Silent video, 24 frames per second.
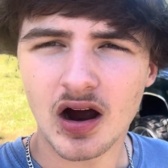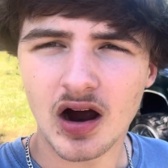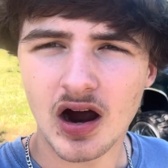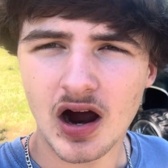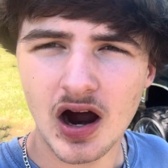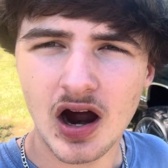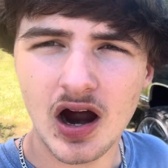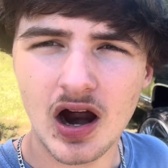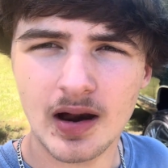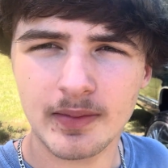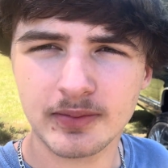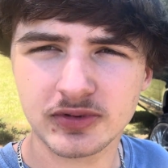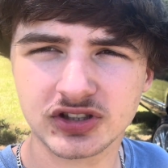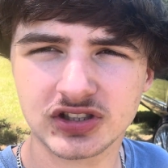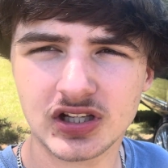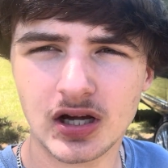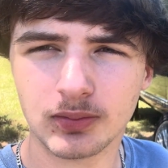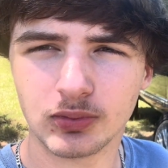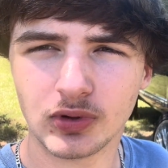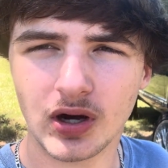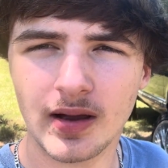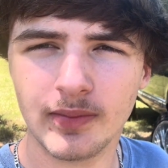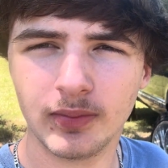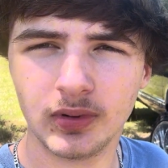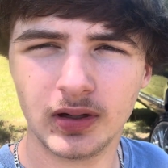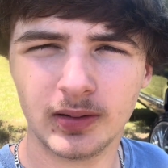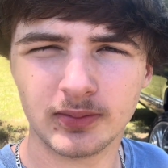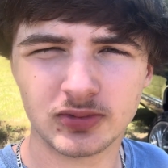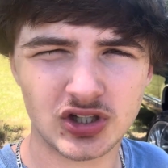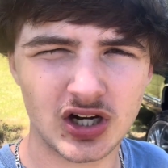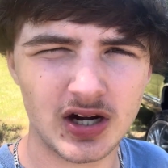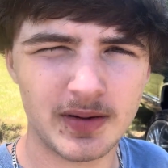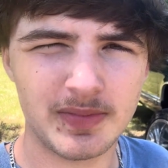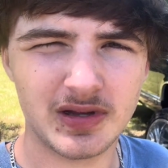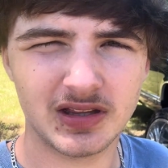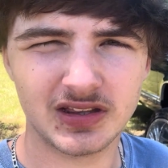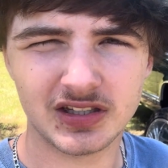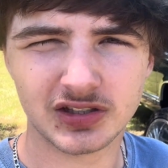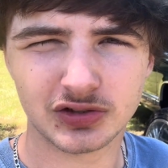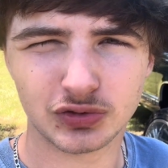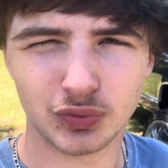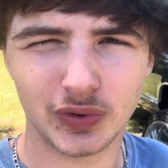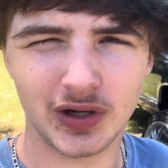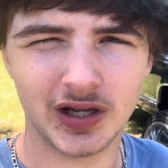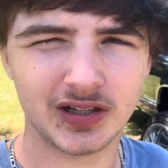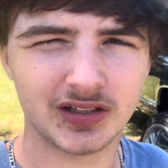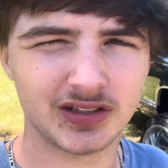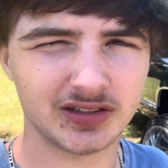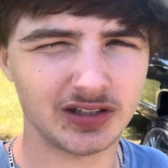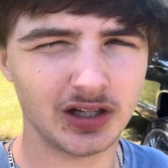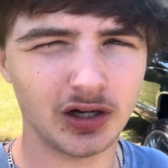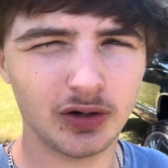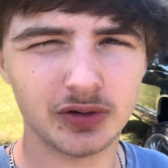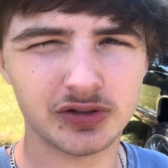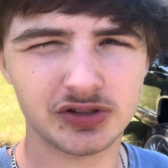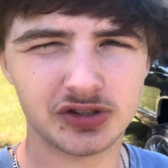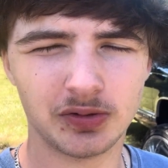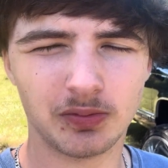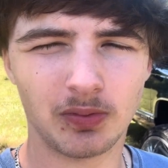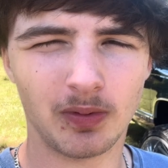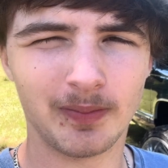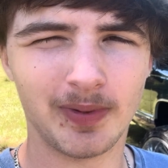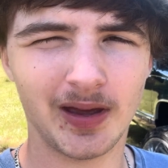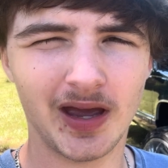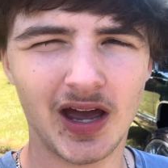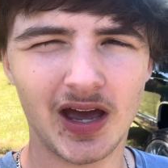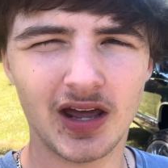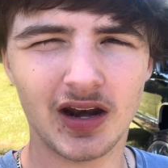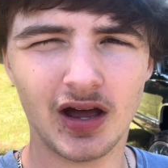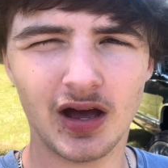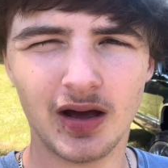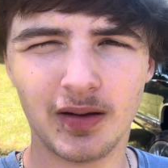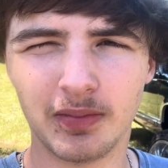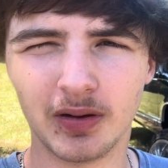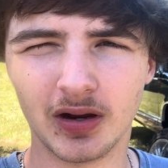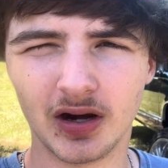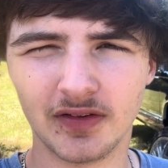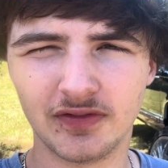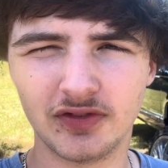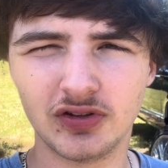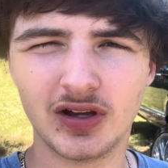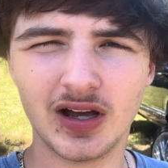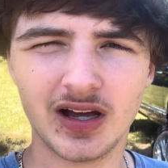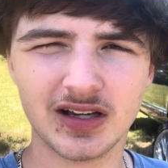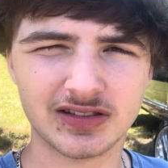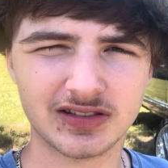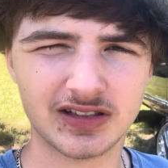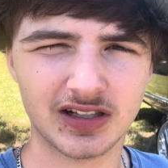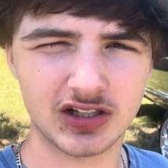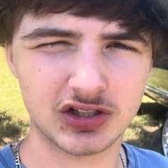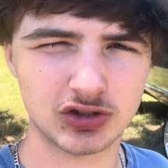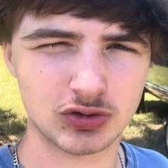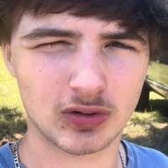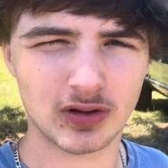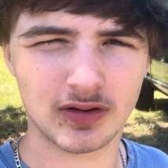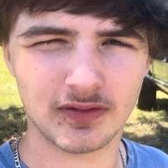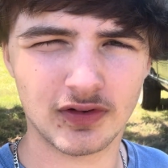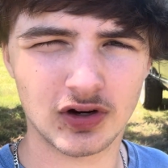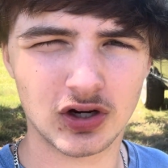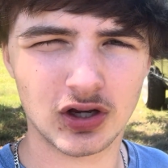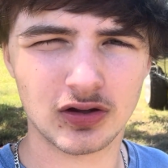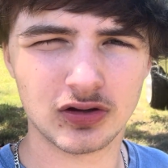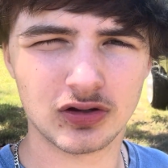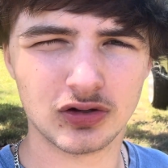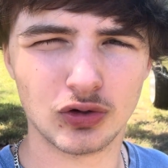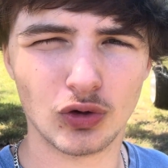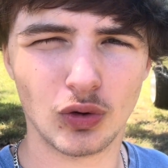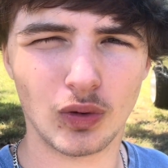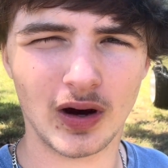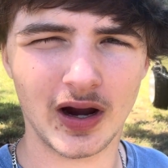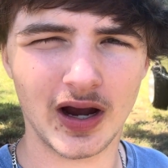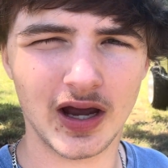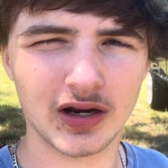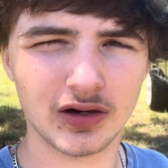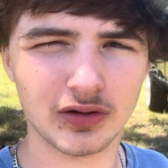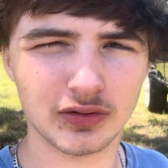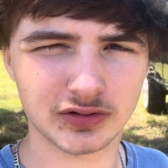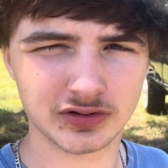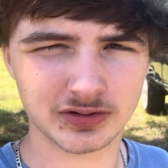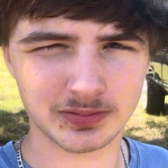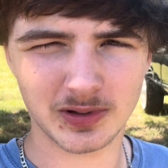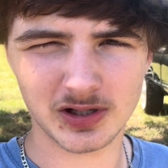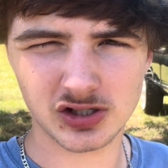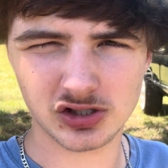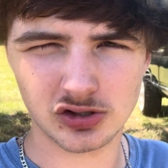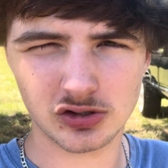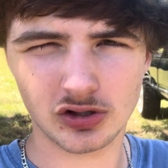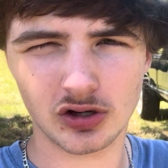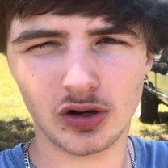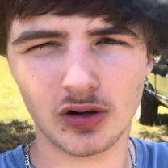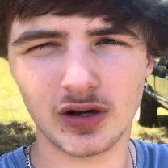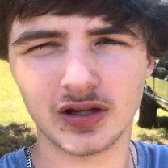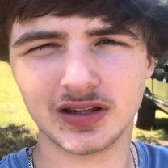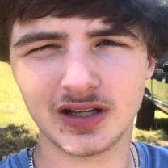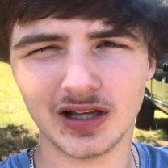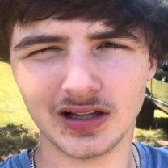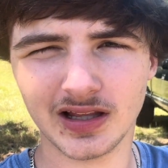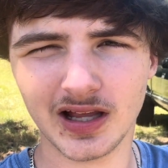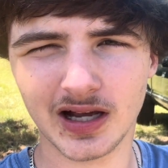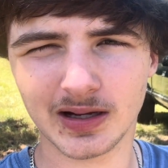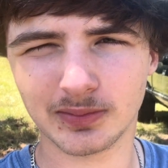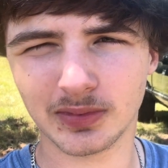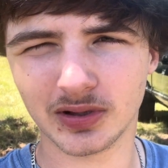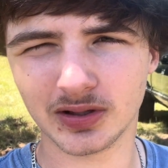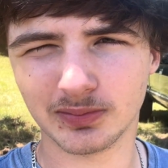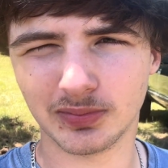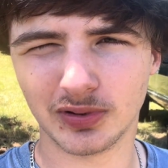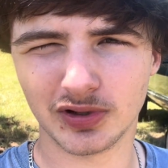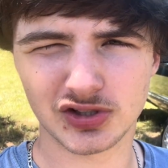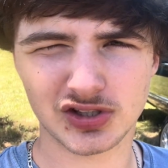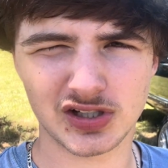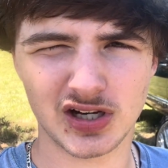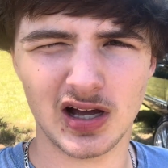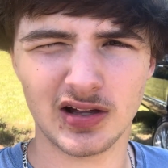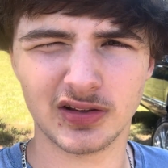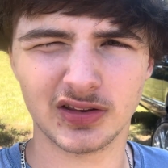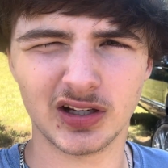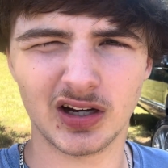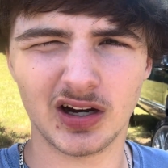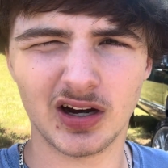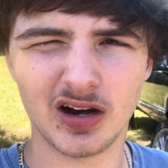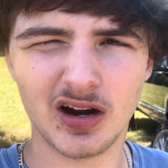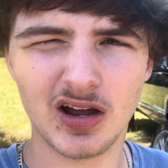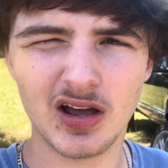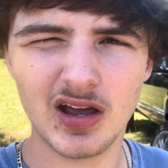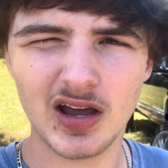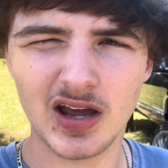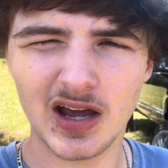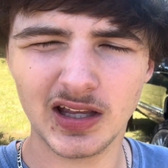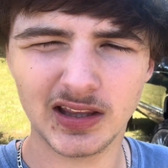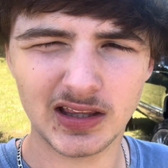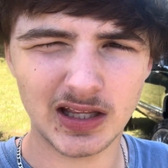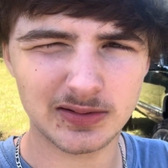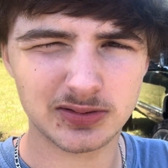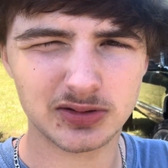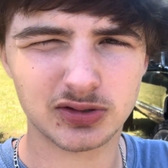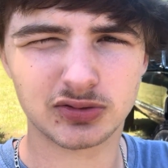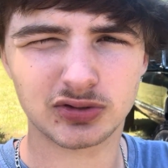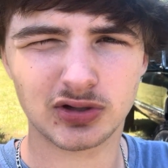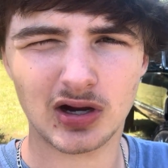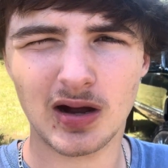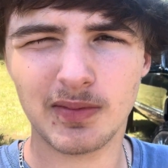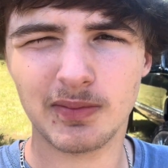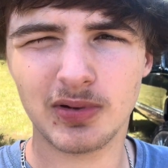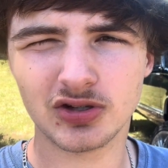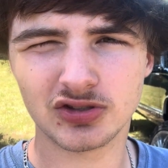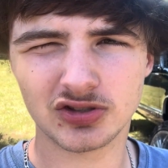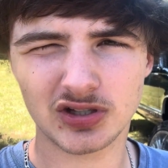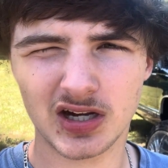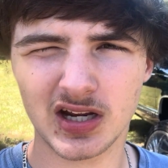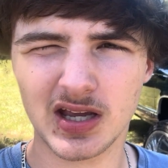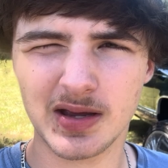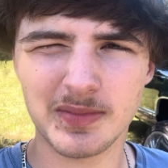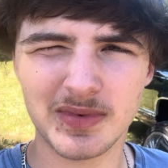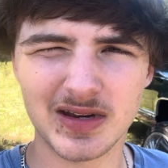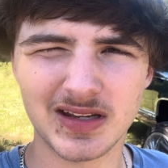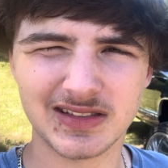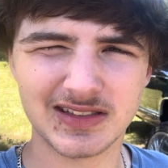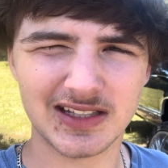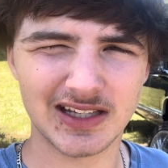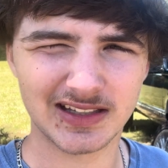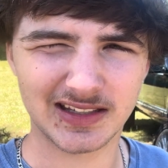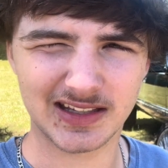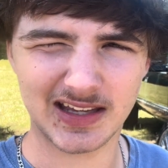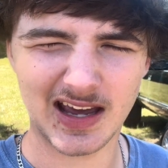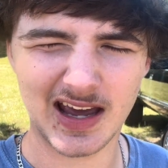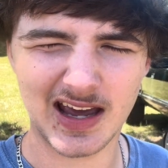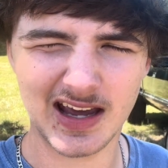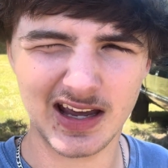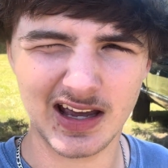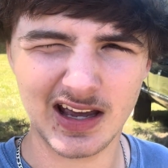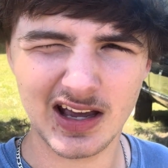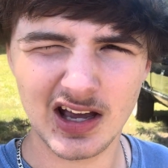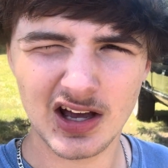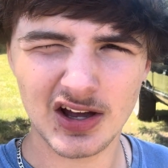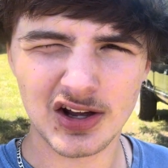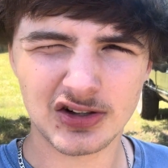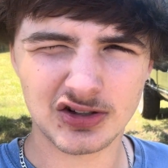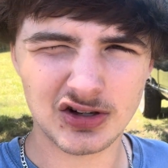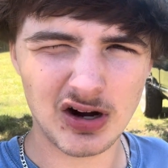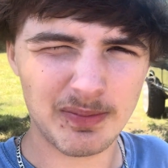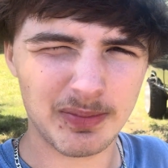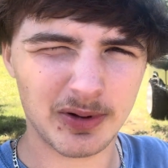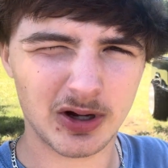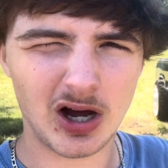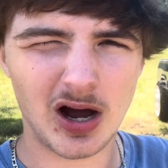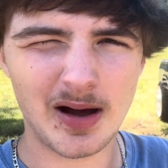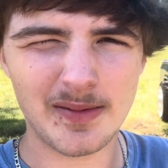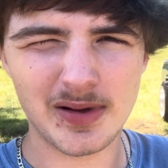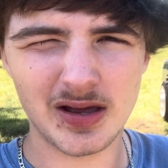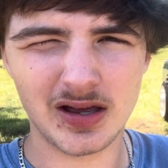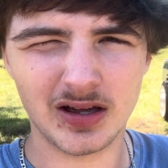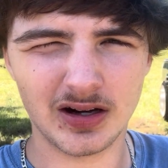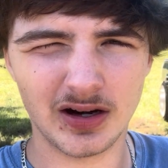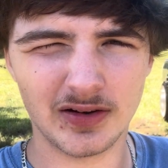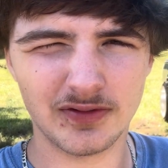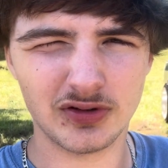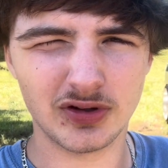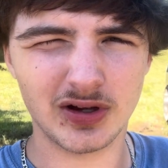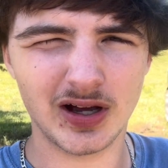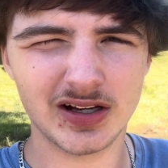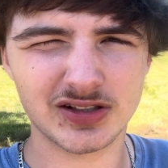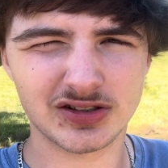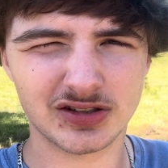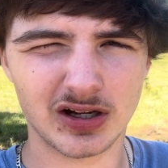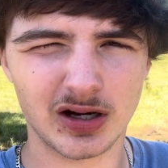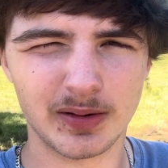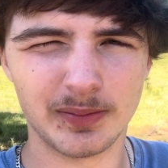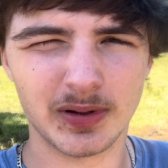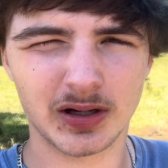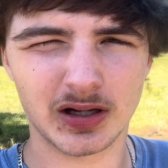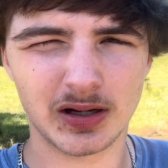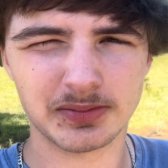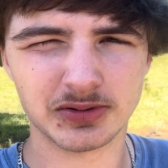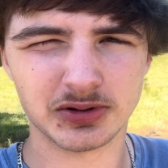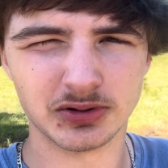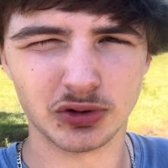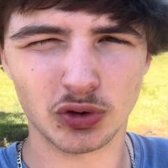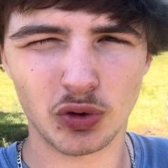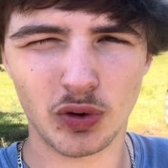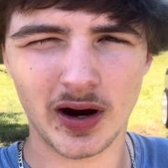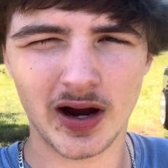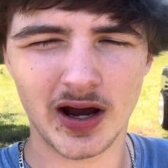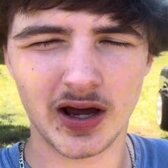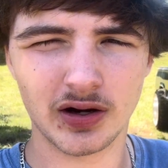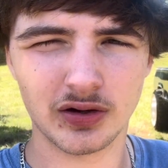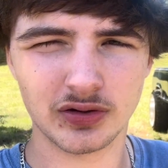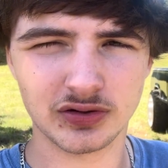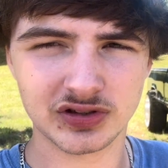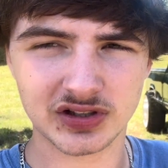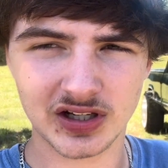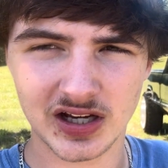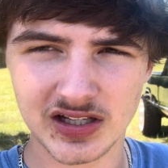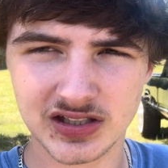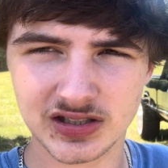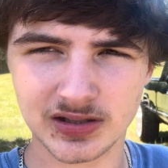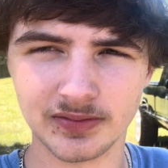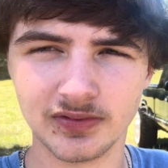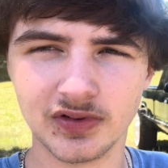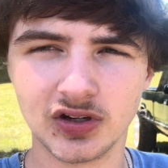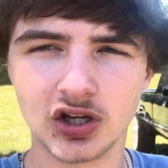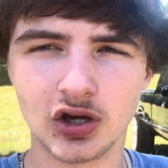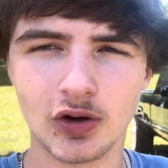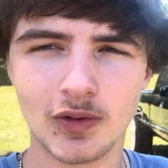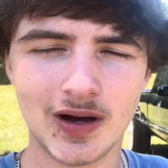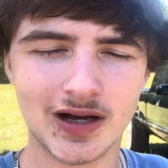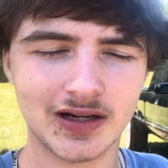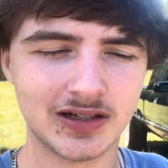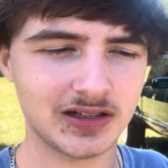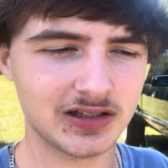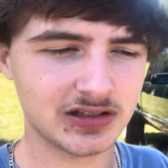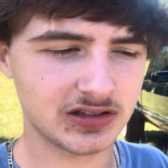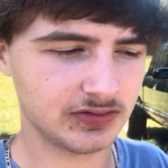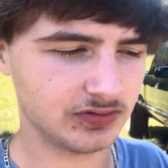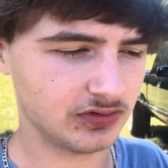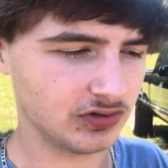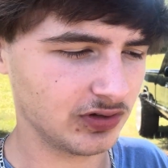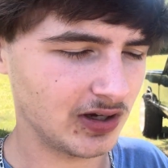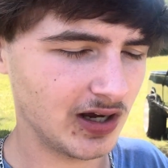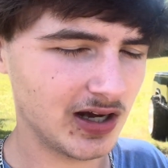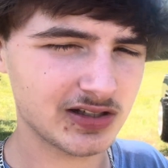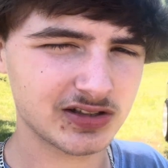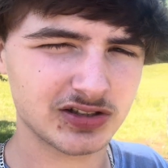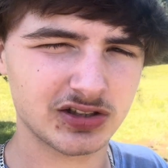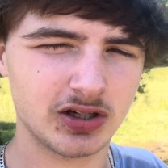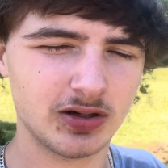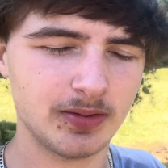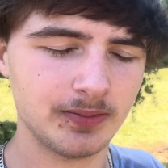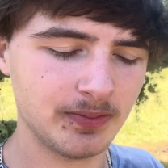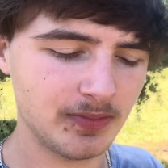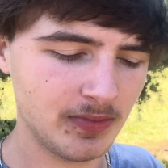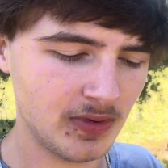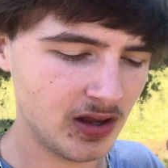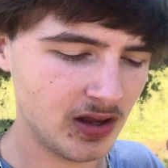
All right, I'm gonna stop rambling. I'm trying to beat this wind because I know it's super bad. But if you guys did enjoy the video of the door handles, make sure you go hit that like button, push it out there. Hit that subscribe button, try to get me to 10K. Drop a comment if you guys are gonna pick up some door handles and some video ideas if you got some.